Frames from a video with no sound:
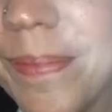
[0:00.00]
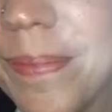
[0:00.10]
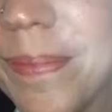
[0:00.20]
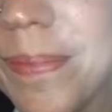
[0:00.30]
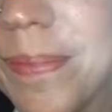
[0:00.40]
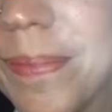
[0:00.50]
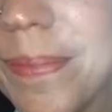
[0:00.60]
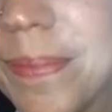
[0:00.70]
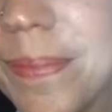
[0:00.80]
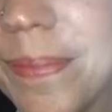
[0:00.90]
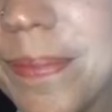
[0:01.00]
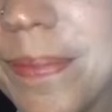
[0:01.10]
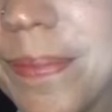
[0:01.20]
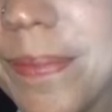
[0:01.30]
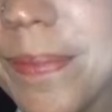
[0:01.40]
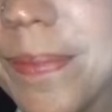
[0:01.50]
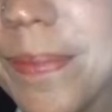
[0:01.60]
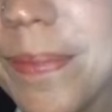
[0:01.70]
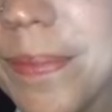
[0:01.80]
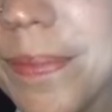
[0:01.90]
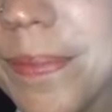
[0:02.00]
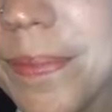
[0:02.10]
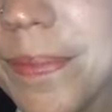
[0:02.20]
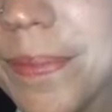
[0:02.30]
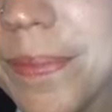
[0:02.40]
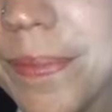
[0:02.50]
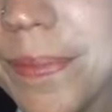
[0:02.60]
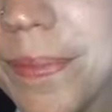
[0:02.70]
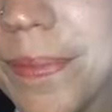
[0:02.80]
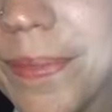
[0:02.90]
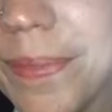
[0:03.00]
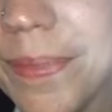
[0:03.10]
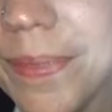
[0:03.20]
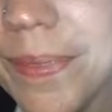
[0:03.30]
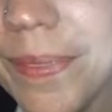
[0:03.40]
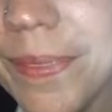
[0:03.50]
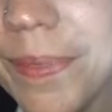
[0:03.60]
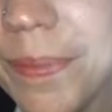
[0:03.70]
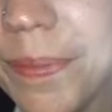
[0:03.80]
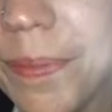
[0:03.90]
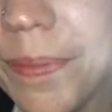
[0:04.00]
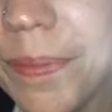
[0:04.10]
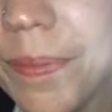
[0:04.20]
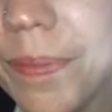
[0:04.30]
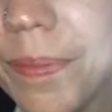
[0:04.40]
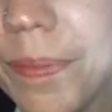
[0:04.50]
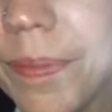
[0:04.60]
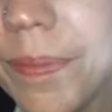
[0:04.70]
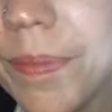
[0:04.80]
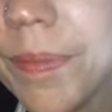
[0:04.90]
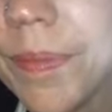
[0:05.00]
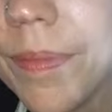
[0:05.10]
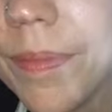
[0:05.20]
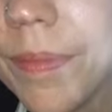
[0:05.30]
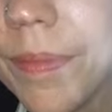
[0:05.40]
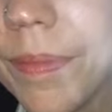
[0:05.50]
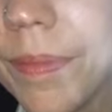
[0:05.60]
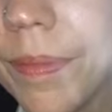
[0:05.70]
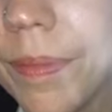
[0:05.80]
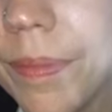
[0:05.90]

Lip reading: [no speech]